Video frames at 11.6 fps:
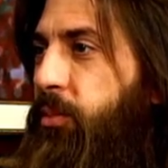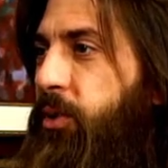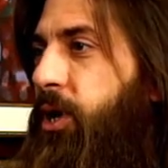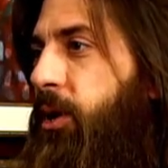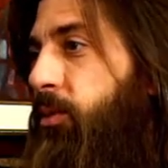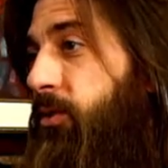and
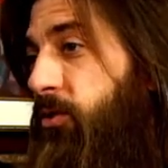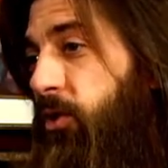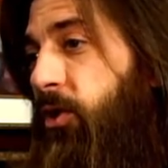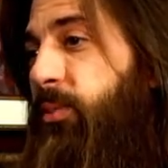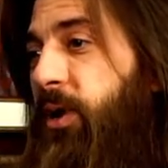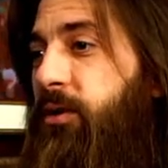being able to
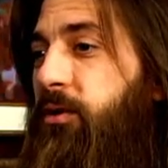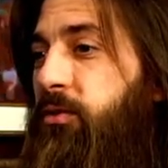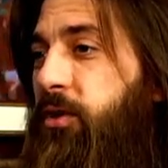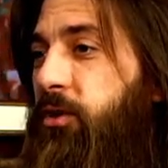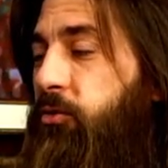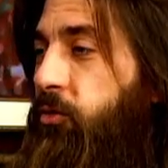talk about
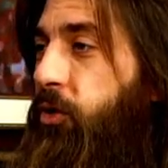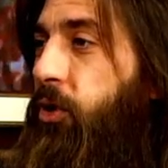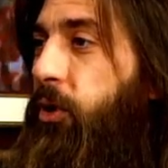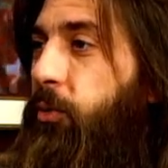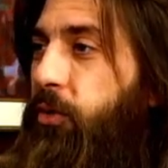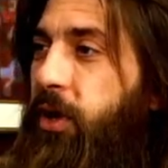these things
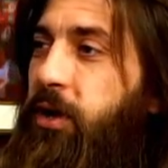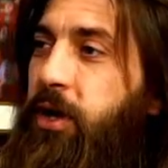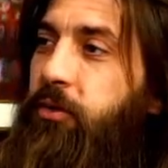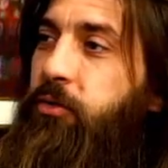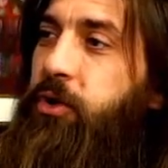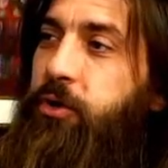freely without
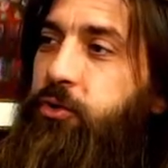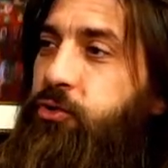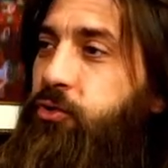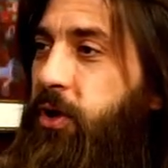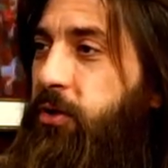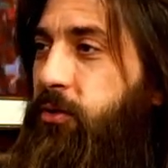having the
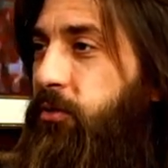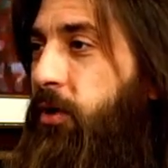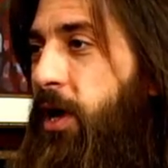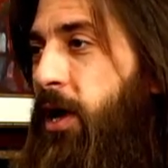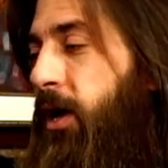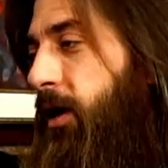constraints of
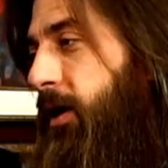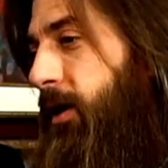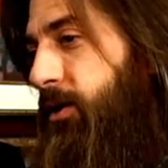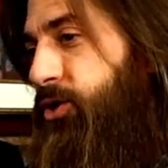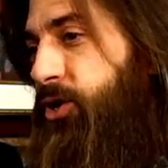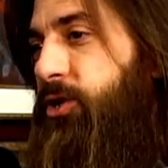
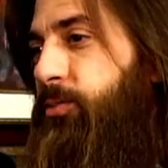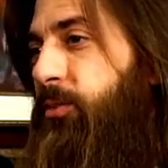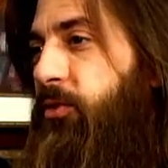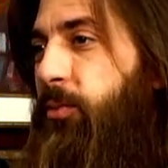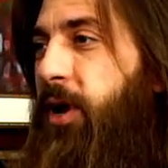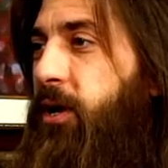uh,
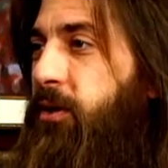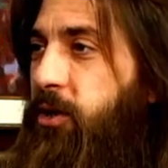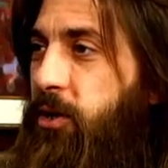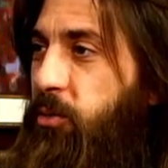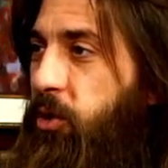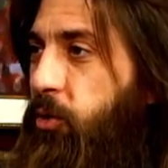judgment from
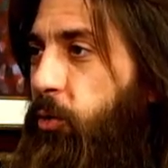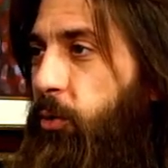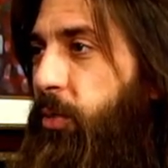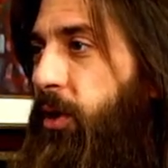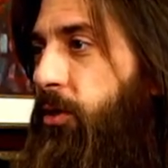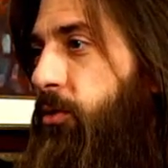academia
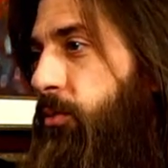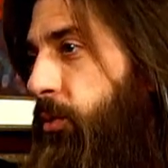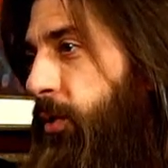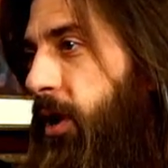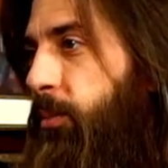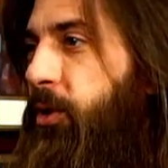or being
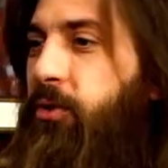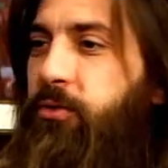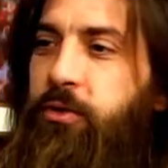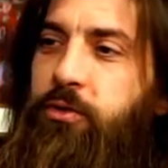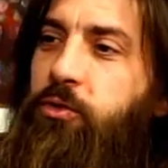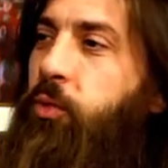thrown out because
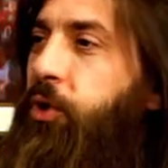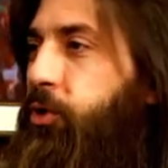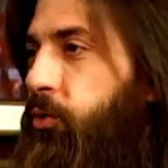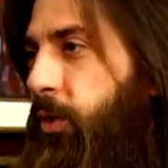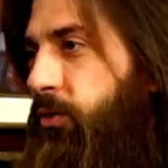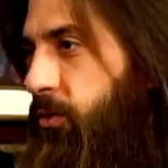this is what
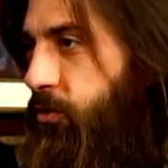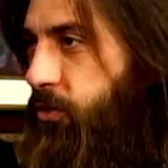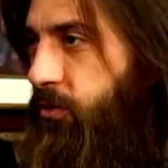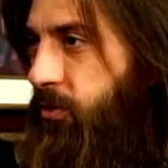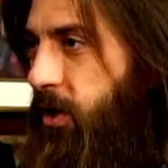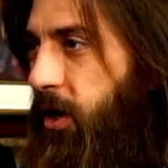you're
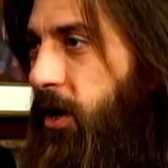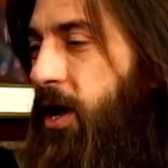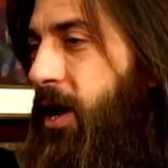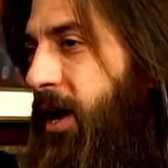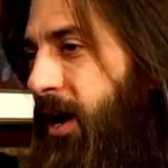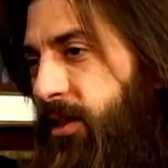researching today.
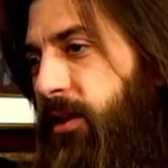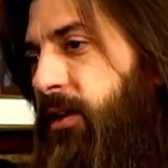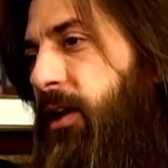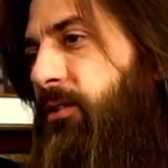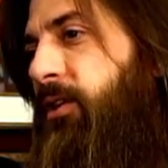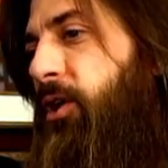I think
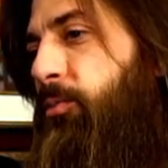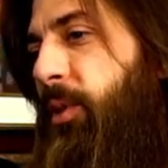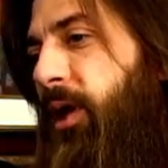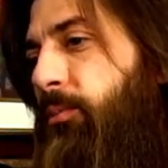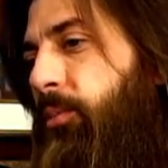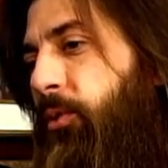that's like a
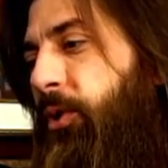main